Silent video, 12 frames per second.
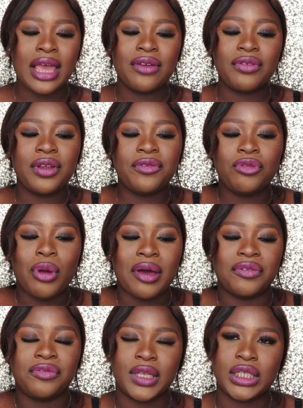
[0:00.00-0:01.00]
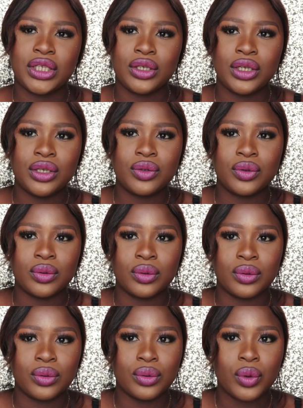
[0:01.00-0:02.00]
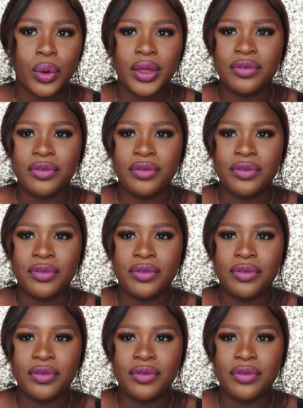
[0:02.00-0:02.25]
Even if you are fit, you need to know